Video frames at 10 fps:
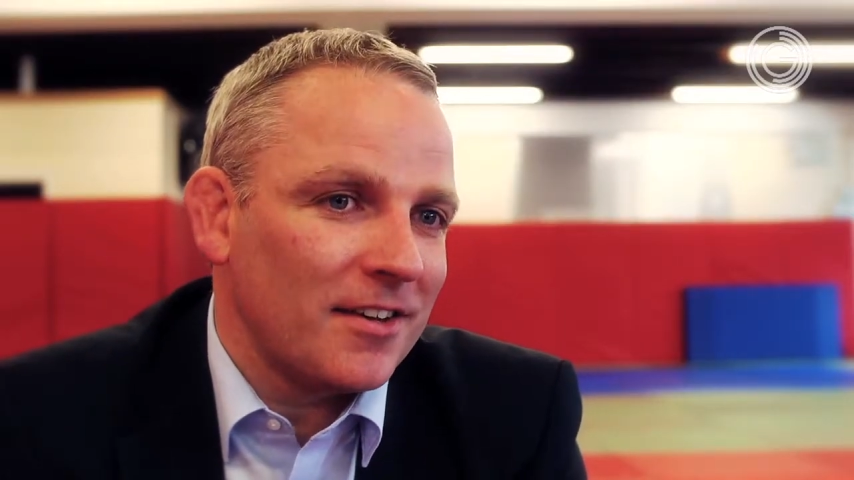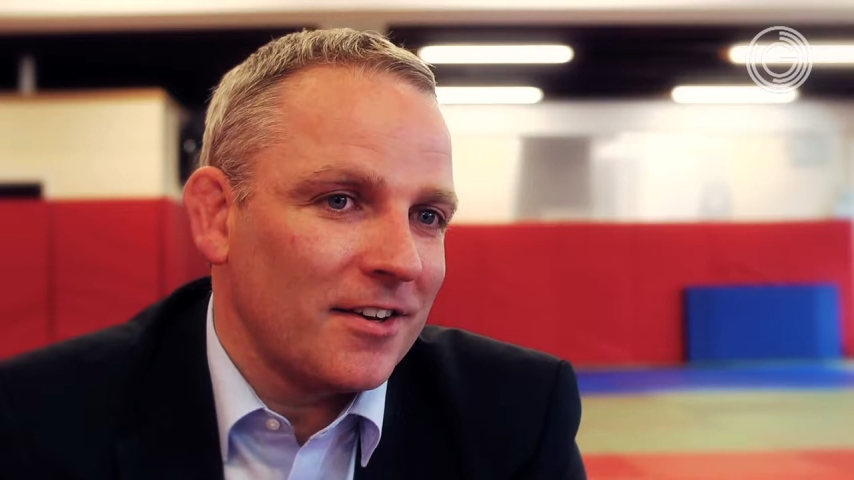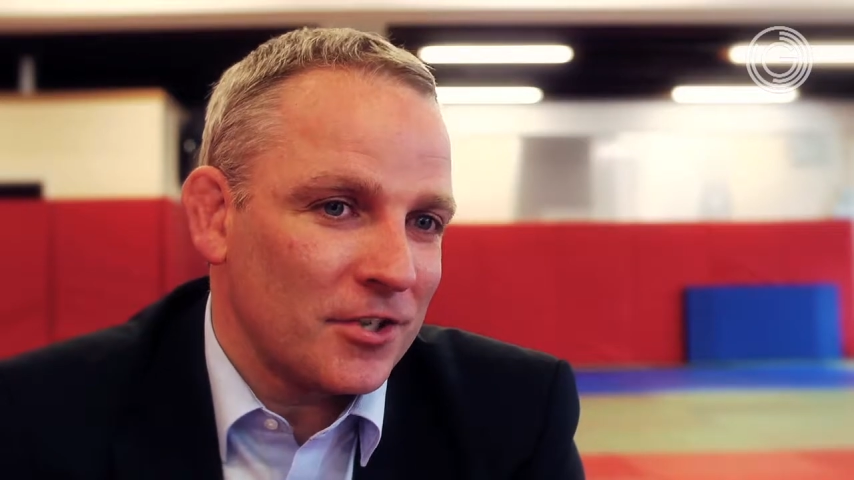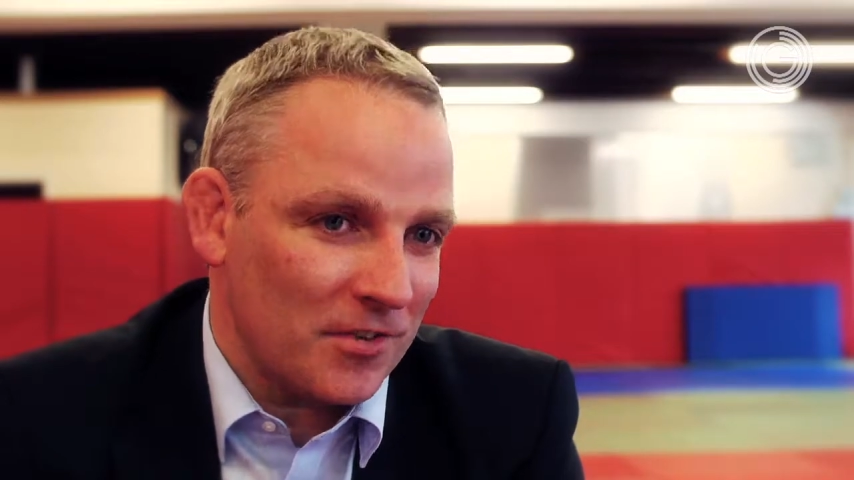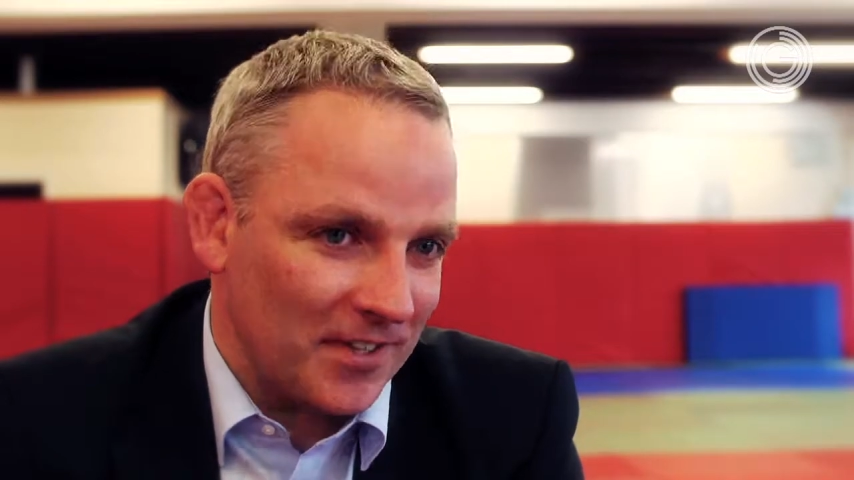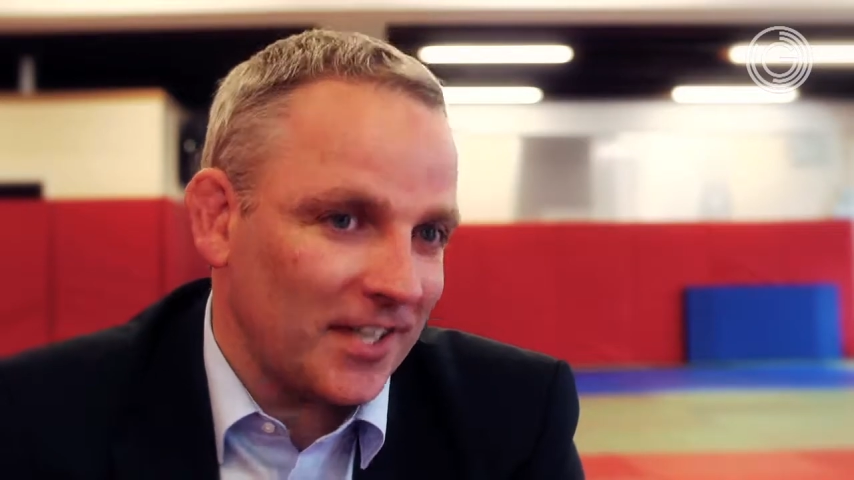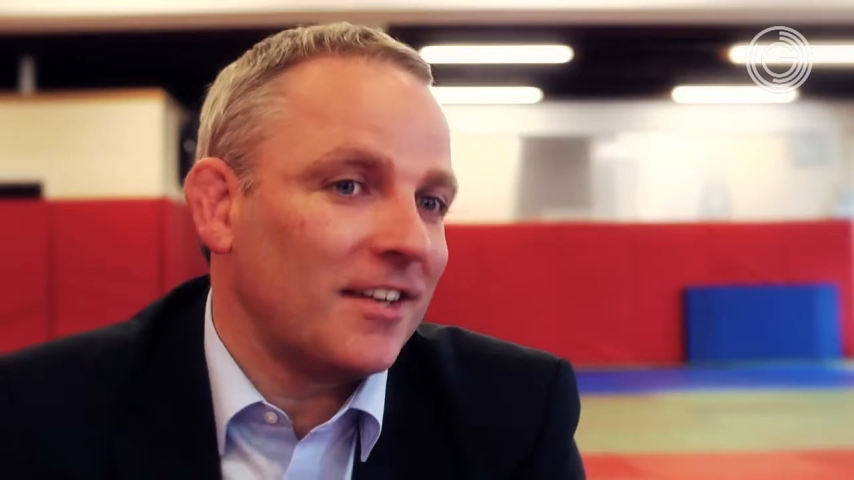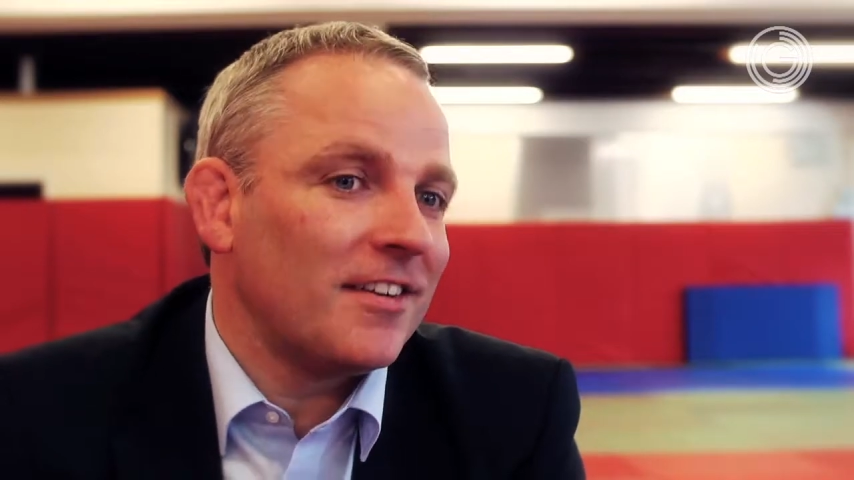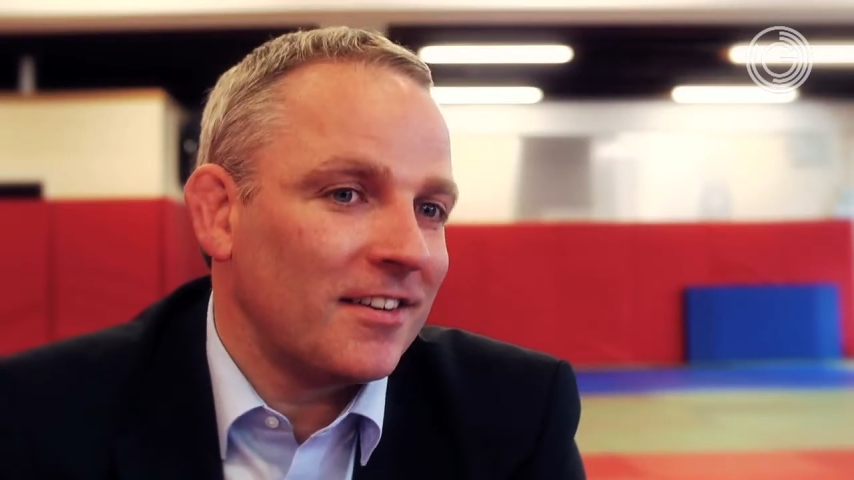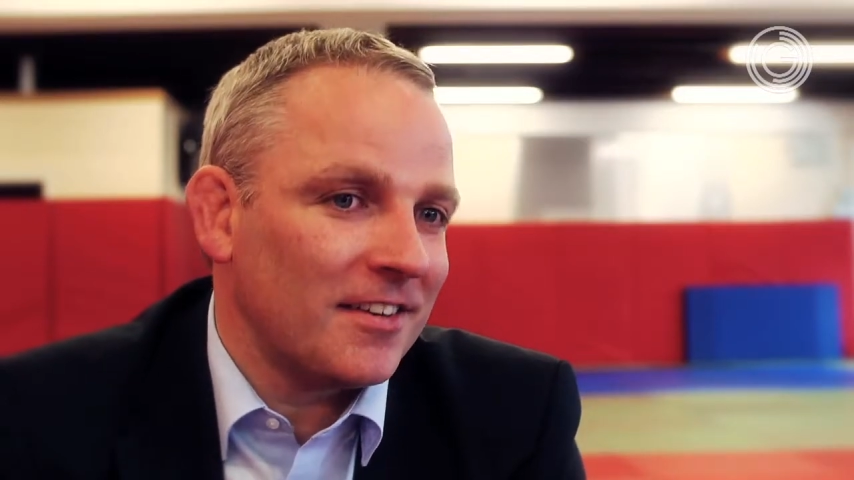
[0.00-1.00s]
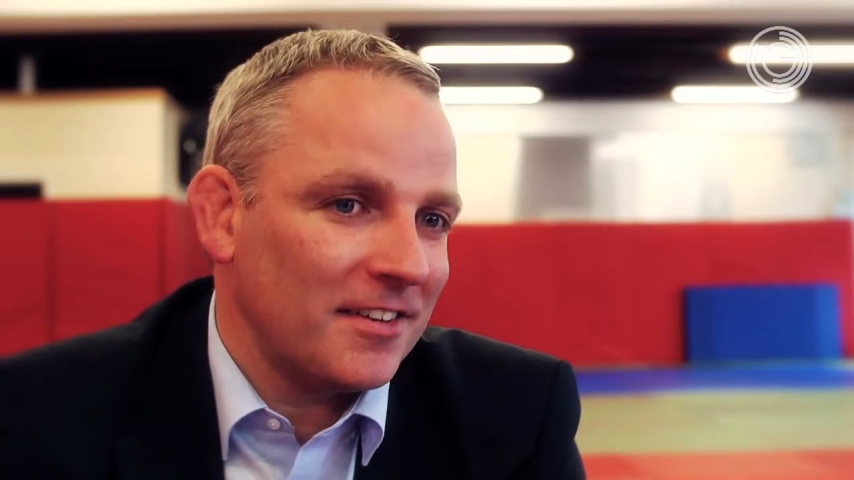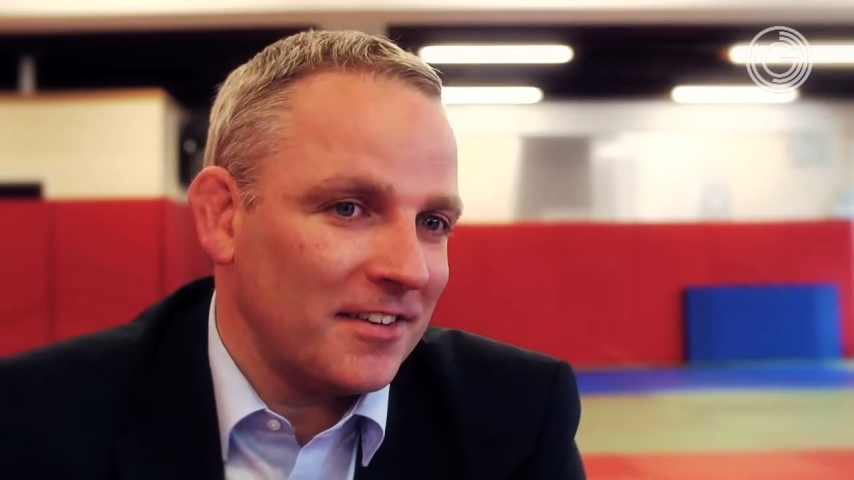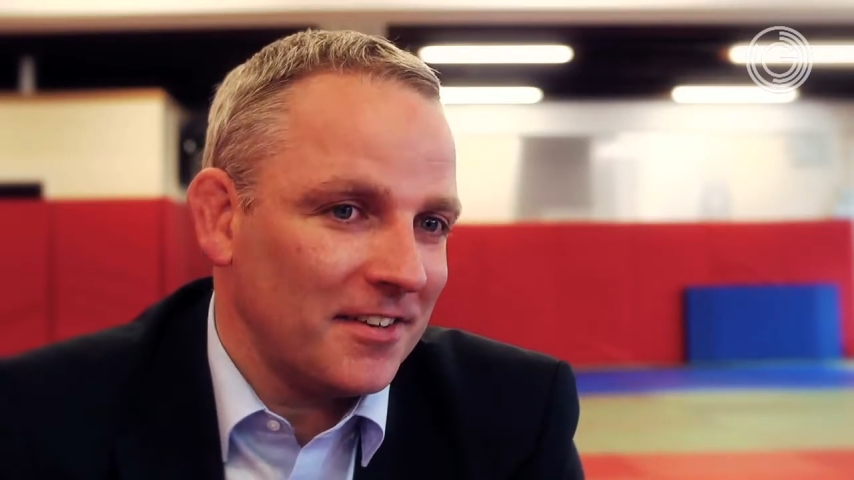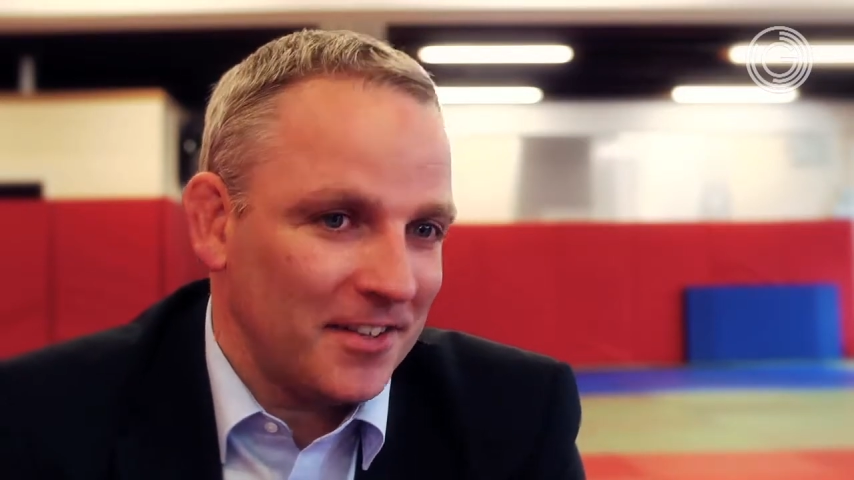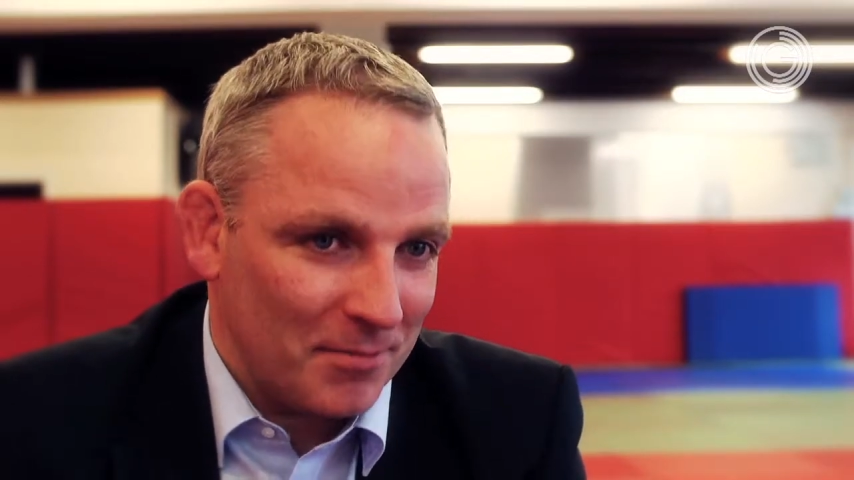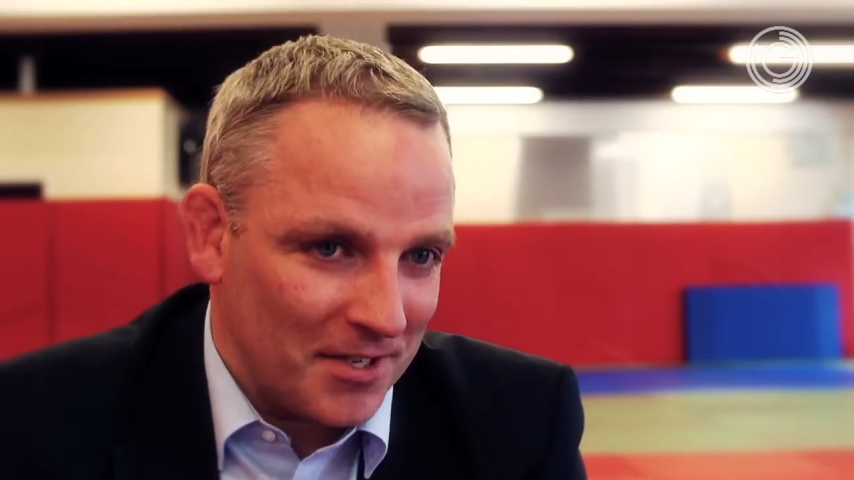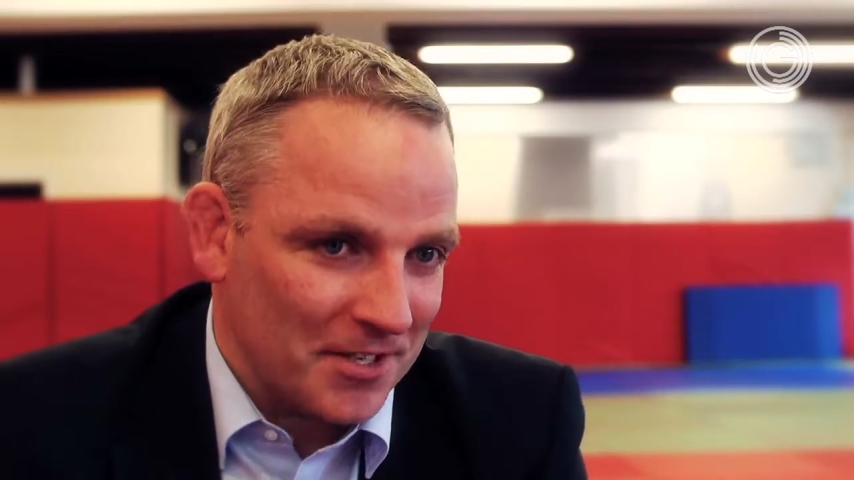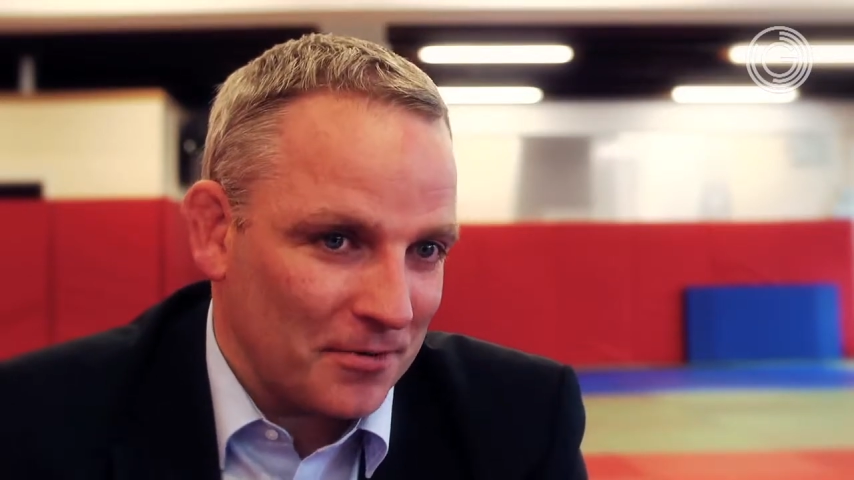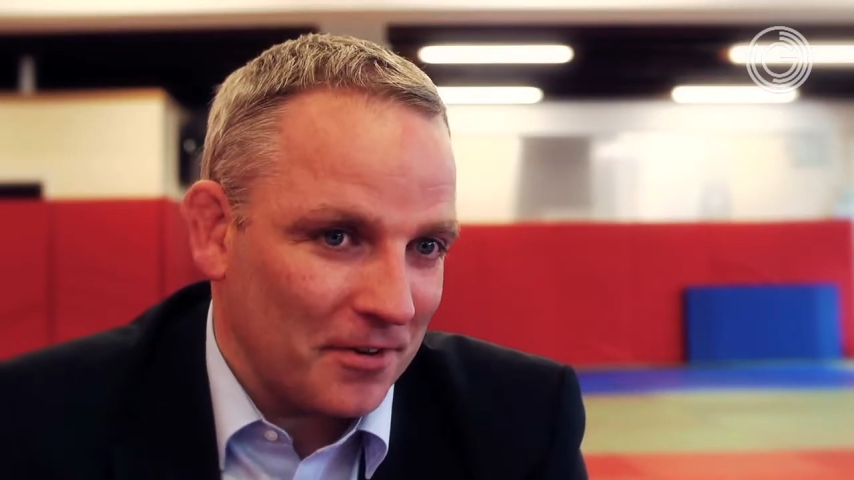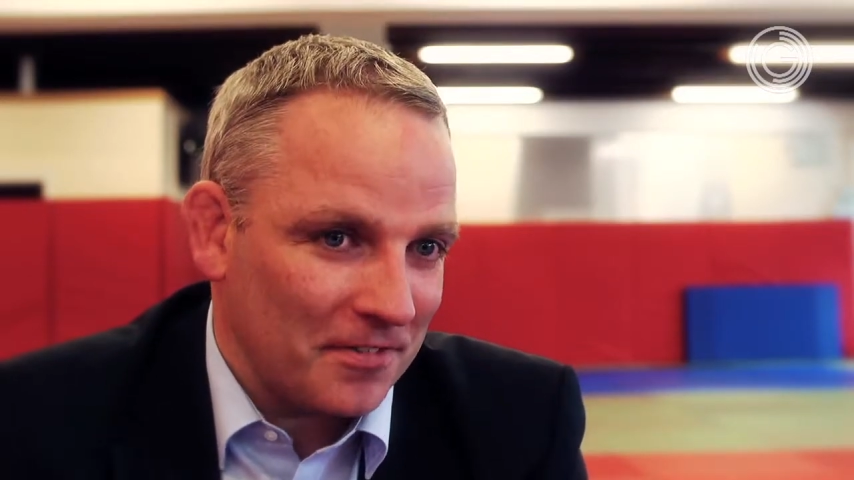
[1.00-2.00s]
because if he didn't, he'd have been
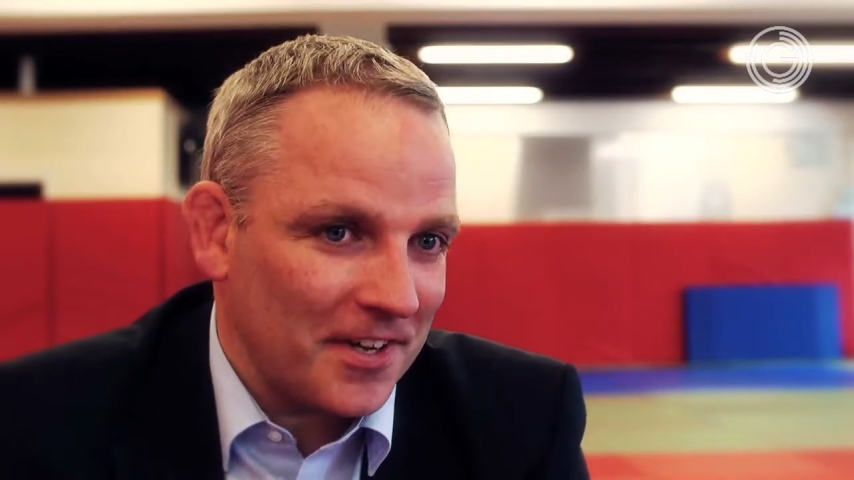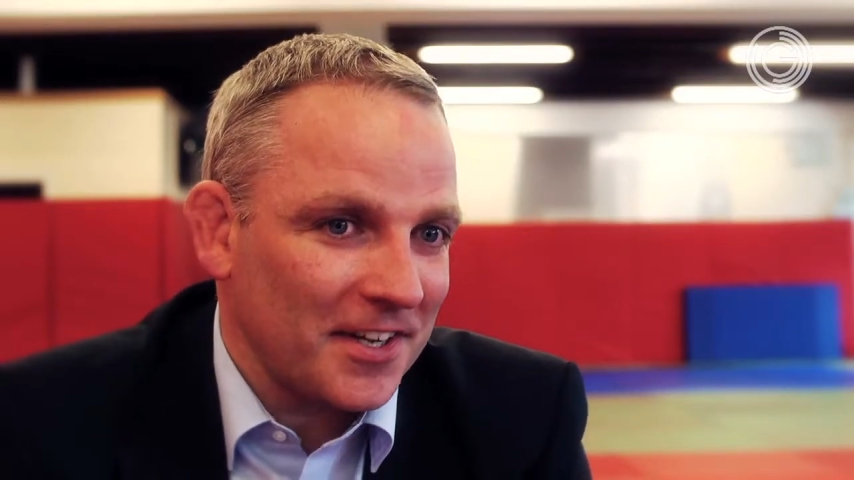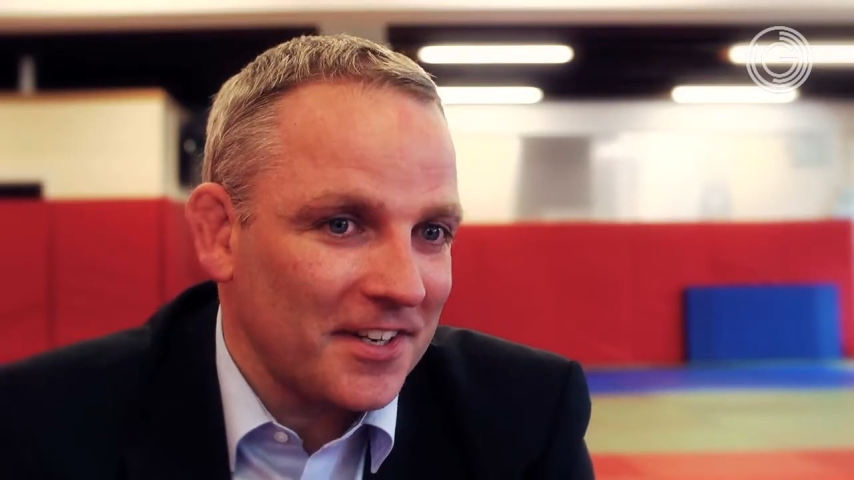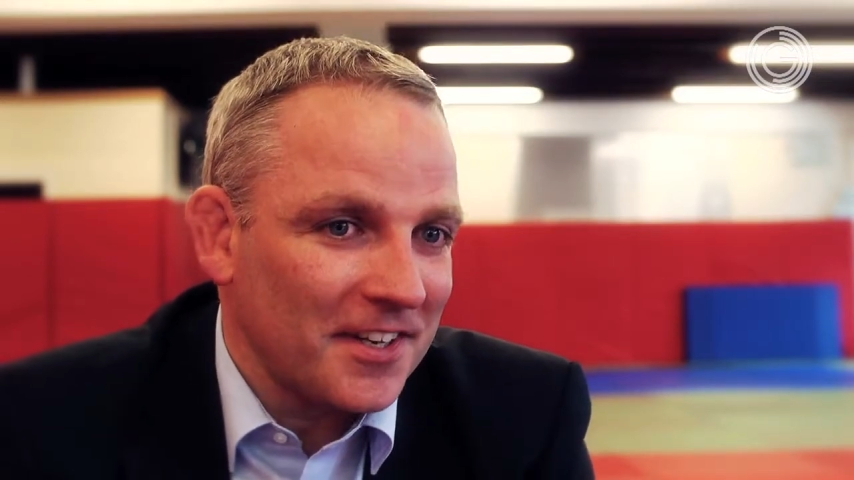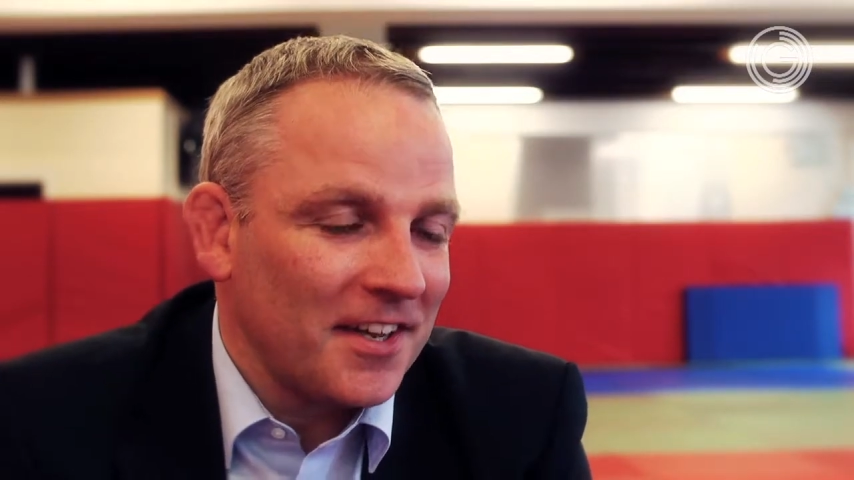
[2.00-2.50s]
disqualified.